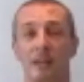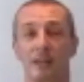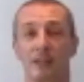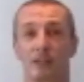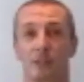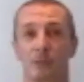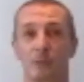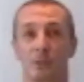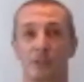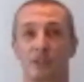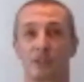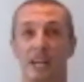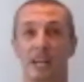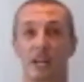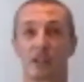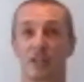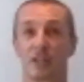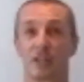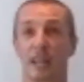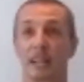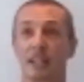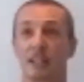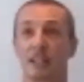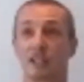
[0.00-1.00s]
So when
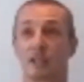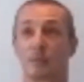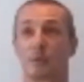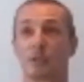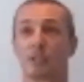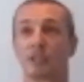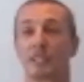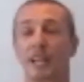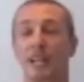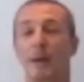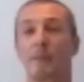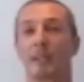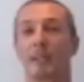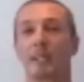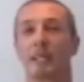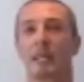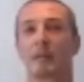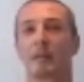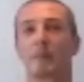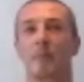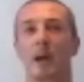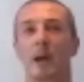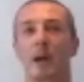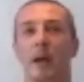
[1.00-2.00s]
sexual energy was coming
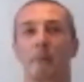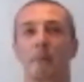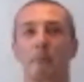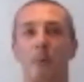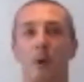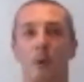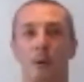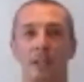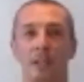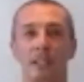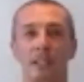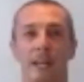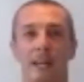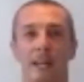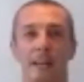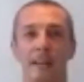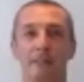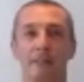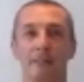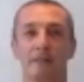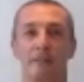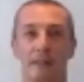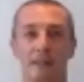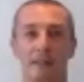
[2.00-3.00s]
in my body
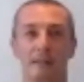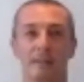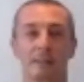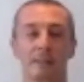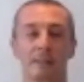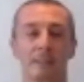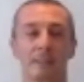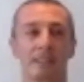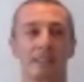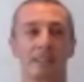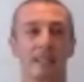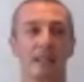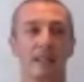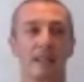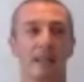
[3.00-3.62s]
and I felt it,